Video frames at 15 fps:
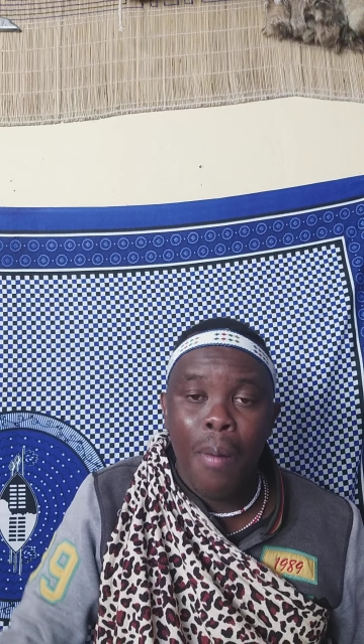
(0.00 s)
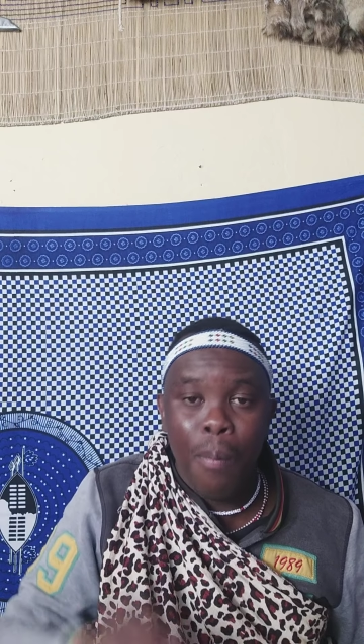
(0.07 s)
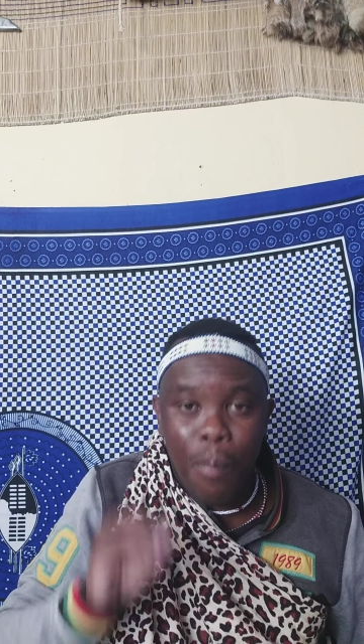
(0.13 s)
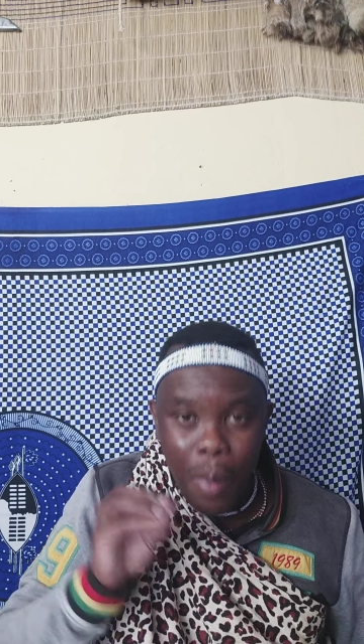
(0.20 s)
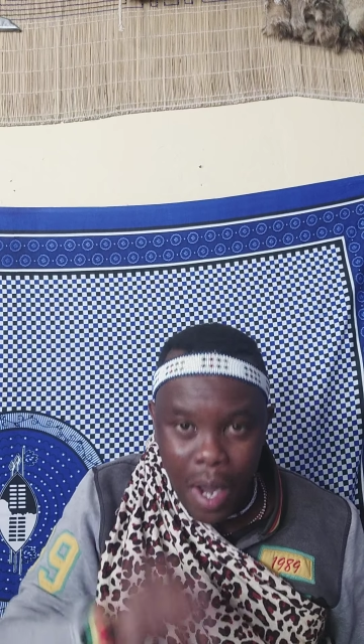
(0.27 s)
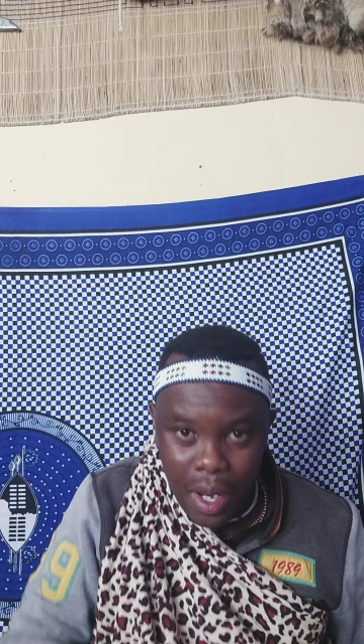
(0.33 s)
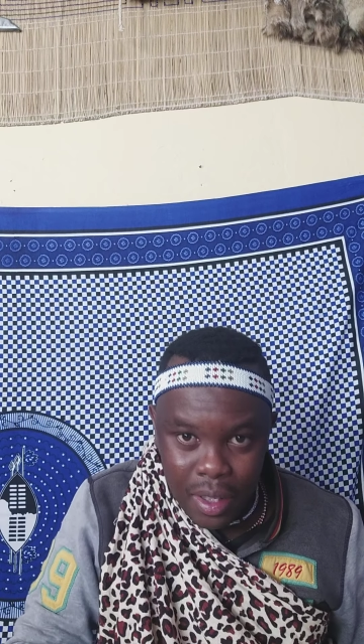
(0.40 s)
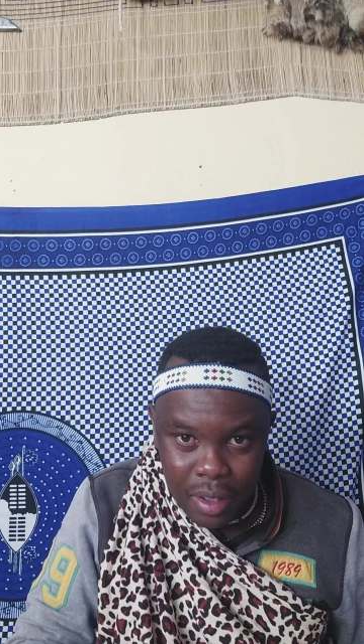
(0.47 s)

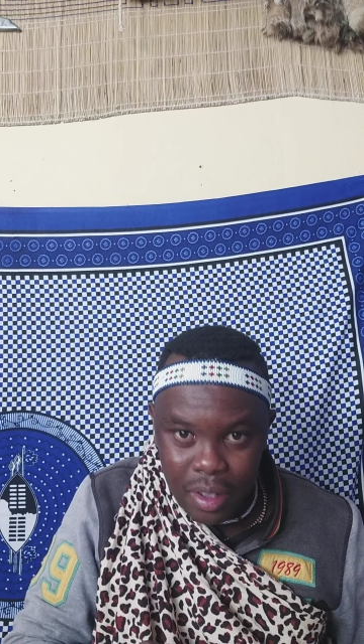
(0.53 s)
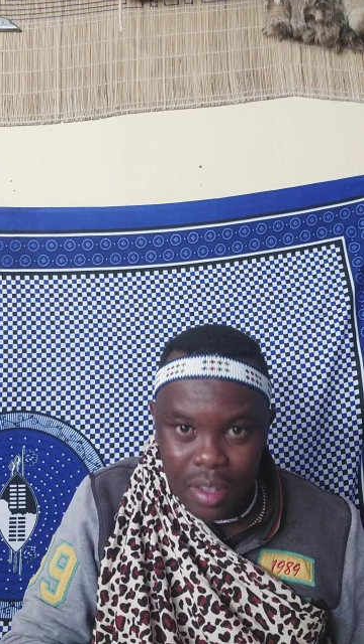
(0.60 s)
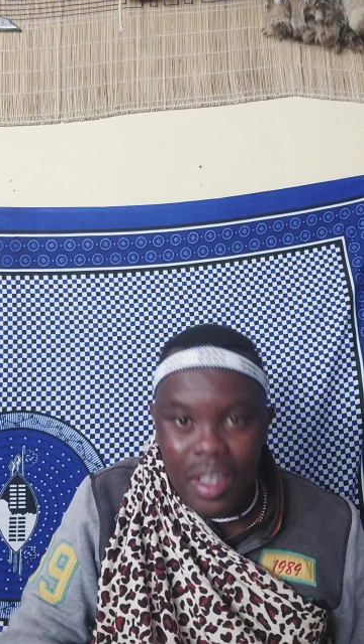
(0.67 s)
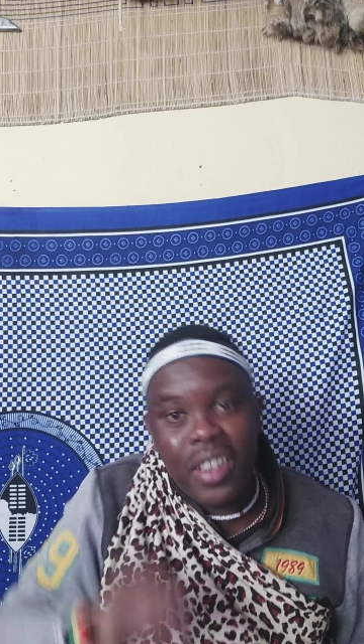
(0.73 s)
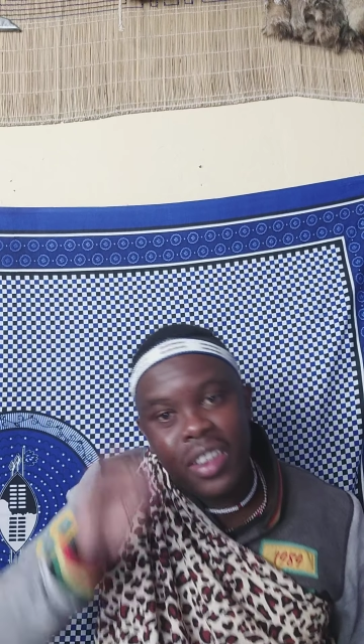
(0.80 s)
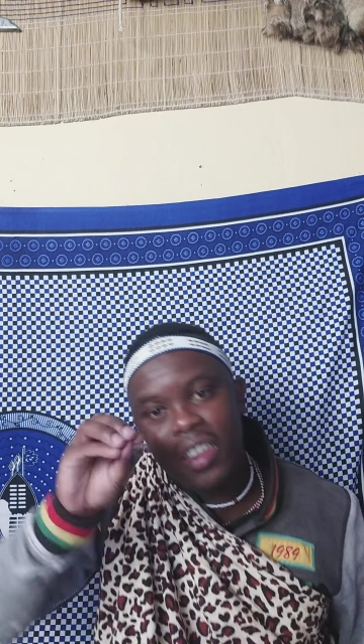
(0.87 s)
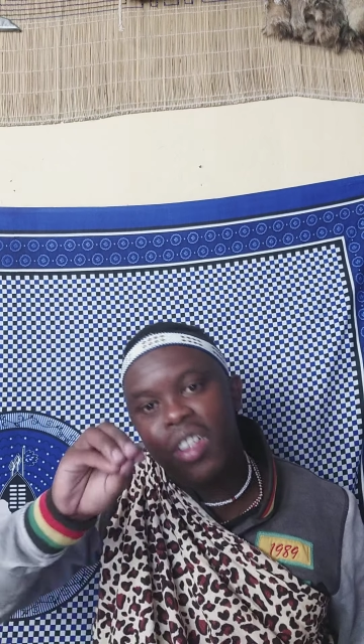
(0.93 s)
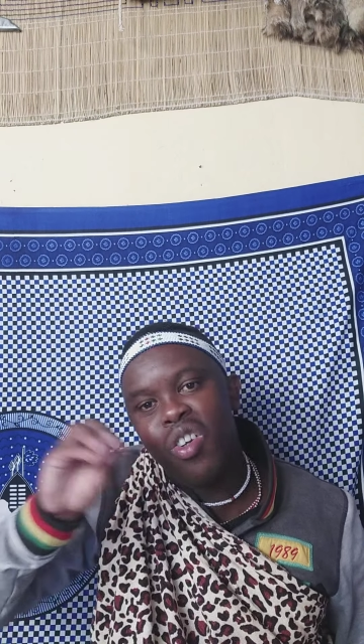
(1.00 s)
but there's
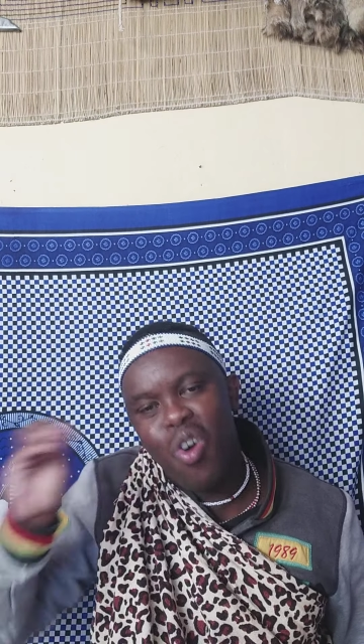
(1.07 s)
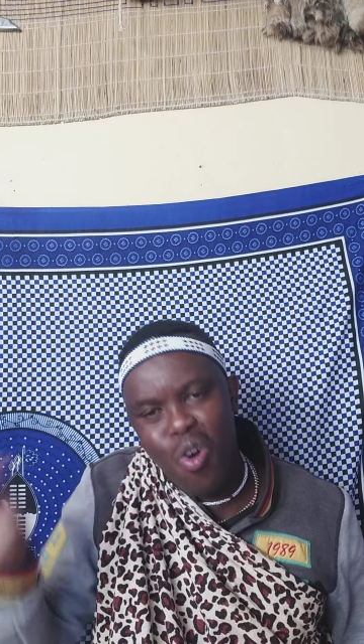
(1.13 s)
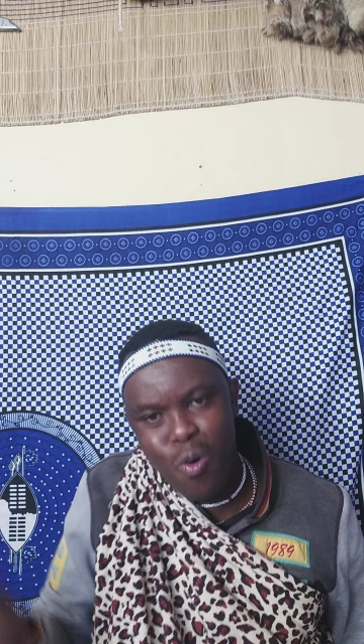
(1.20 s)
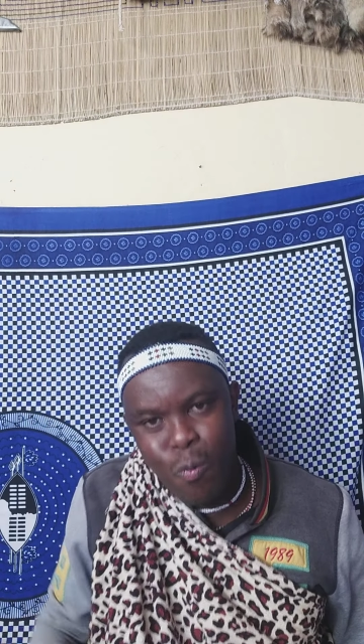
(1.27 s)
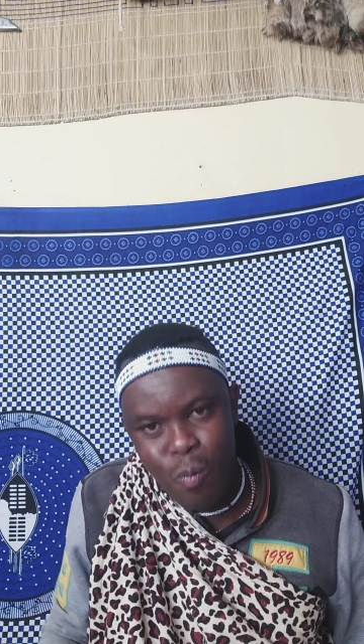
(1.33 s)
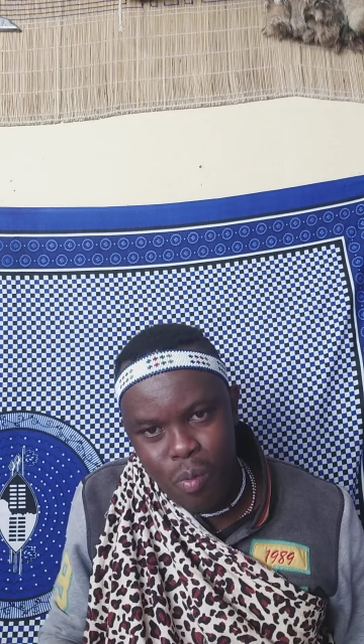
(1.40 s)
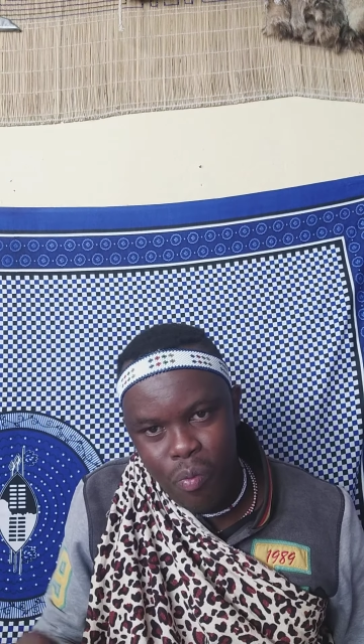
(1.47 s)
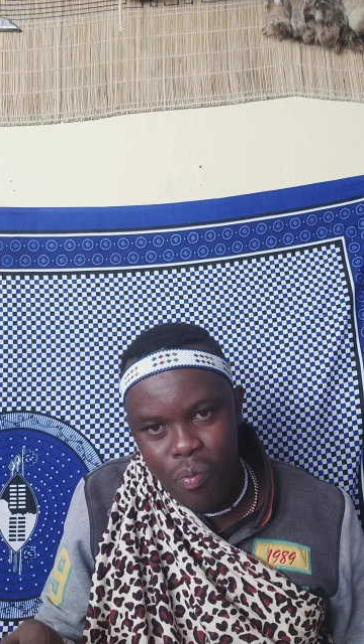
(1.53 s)
still
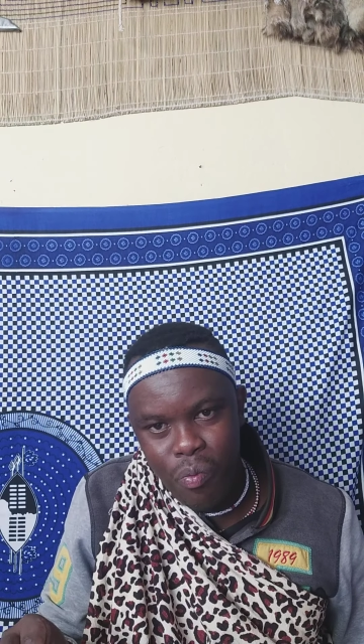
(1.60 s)
hope